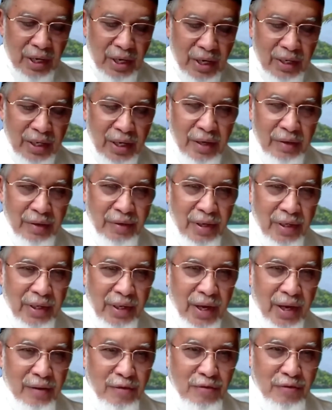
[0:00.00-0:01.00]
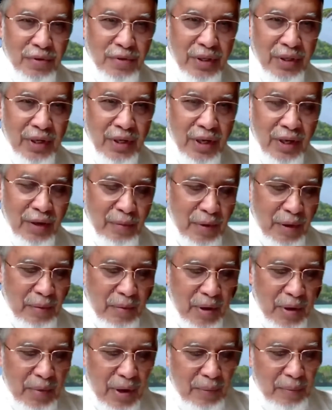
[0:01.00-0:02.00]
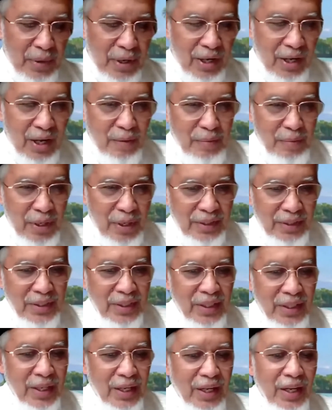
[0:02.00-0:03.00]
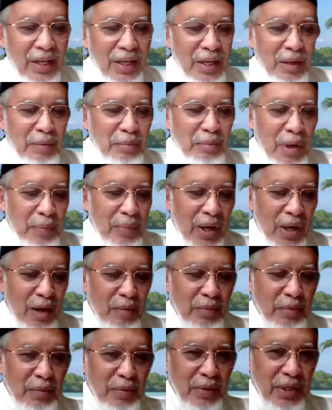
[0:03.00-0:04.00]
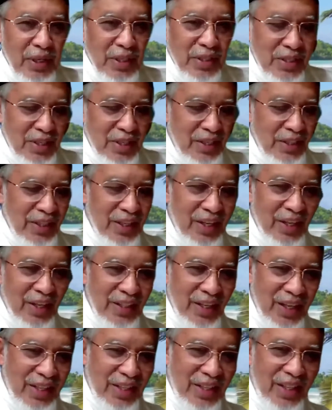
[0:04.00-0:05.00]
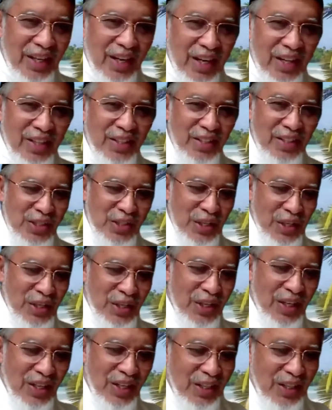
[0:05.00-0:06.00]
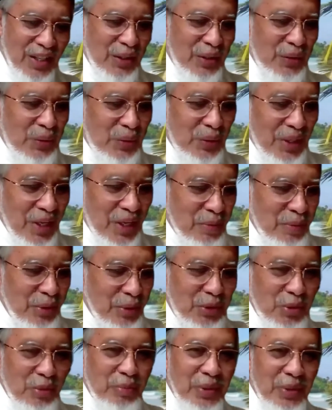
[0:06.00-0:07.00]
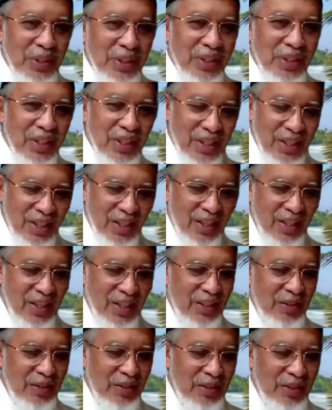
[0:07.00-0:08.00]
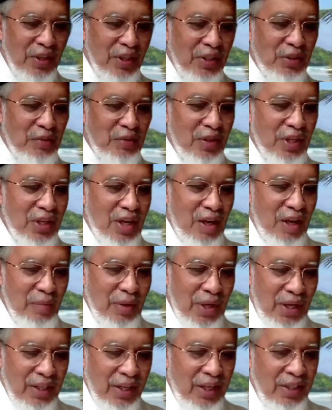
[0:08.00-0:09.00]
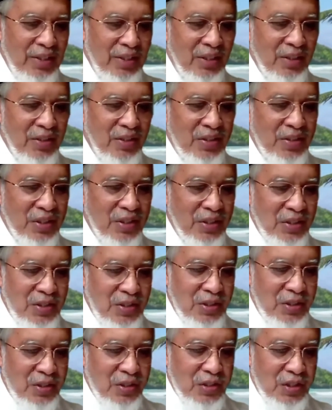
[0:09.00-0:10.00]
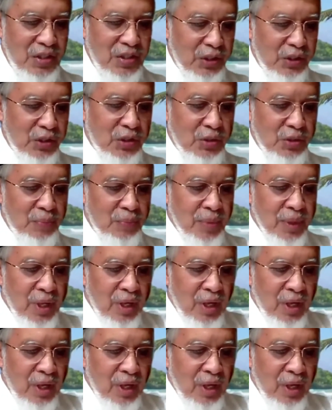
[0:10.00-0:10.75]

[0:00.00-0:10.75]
I really envy Bapa Ahmad, Bapa Habib Khirzin and the others who were able to be in front of the Kaaba in 1966.